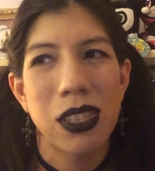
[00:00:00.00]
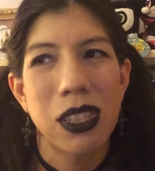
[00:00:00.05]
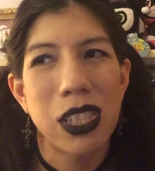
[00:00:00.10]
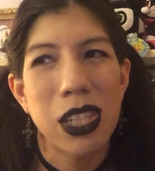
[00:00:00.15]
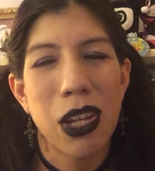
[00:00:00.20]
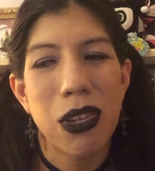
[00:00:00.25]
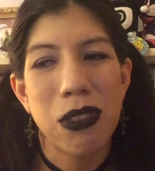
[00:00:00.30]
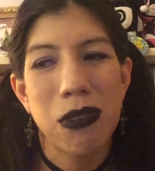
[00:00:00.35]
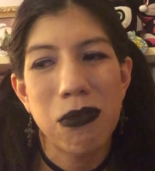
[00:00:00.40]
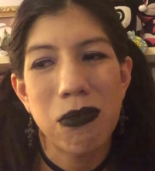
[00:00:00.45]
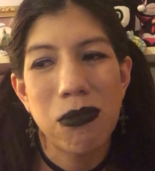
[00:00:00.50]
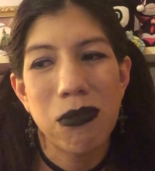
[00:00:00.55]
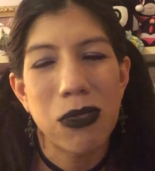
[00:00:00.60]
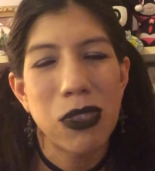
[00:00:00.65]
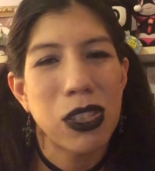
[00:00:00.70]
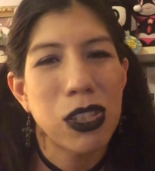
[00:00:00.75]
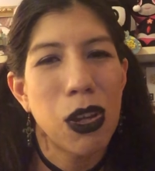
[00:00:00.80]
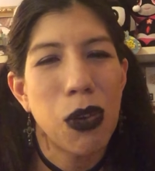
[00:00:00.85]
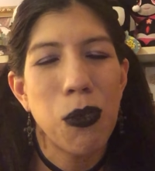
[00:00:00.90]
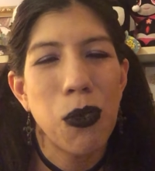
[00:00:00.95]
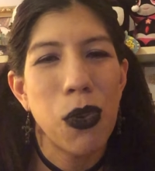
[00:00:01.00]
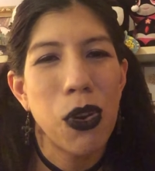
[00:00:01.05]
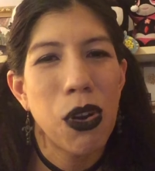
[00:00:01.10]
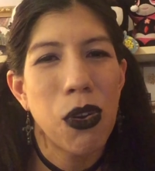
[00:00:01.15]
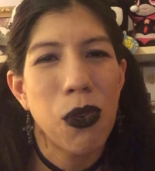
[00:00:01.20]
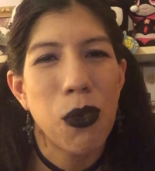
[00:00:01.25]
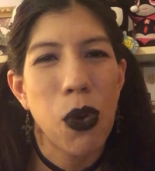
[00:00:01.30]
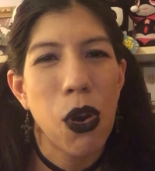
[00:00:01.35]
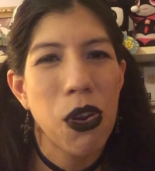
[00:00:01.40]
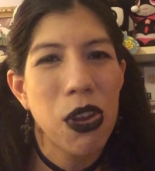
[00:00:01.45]
don't
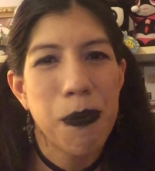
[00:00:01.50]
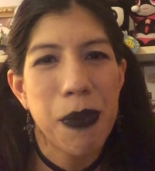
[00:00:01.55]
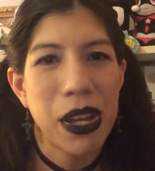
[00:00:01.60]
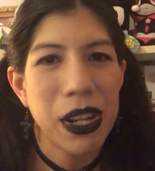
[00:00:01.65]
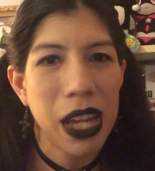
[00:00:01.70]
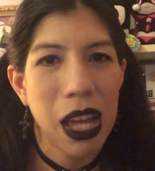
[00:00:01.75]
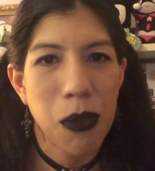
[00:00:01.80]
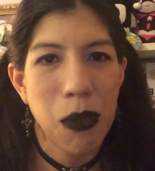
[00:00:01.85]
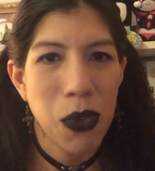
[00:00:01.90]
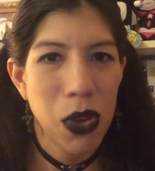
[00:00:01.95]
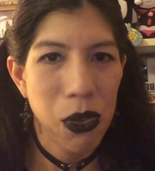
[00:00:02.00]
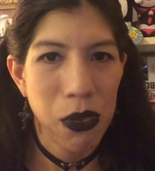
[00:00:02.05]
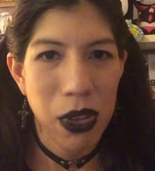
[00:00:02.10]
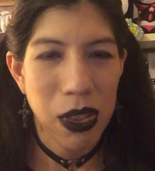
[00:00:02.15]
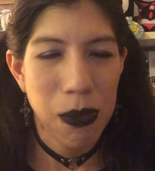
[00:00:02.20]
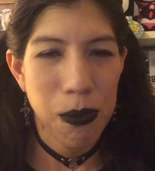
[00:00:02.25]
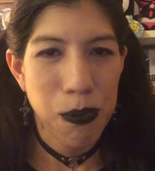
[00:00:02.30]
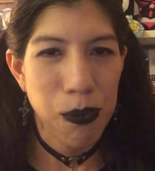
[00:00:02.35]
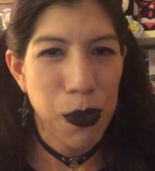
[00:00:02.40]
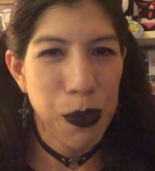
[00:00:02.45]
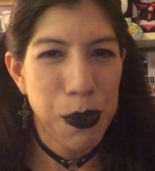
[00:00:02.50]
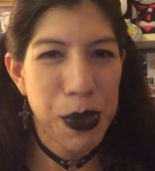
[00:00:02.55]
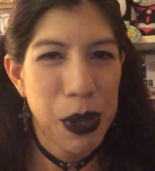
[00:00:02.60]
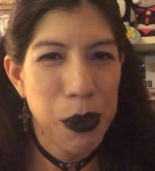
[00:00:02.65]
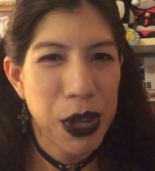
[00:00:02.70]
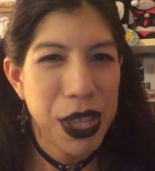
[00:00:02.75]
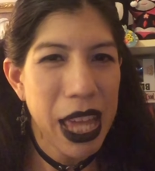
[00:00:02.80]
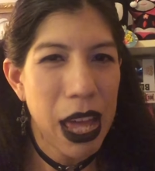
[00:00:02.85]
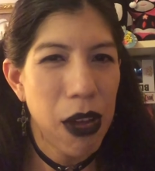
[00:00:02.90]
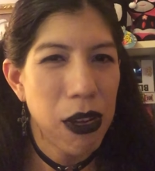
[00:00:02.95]
worry
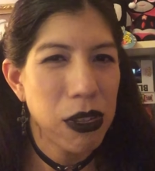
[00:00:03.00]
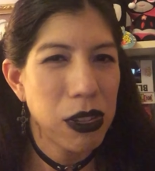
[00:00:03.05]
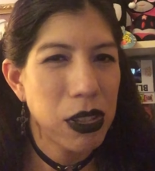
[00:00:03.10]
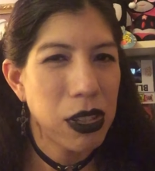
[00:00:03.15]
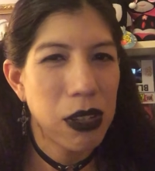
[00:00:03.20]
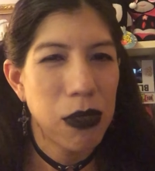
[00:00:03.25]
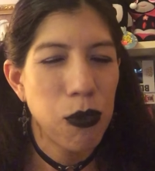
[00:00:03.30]
about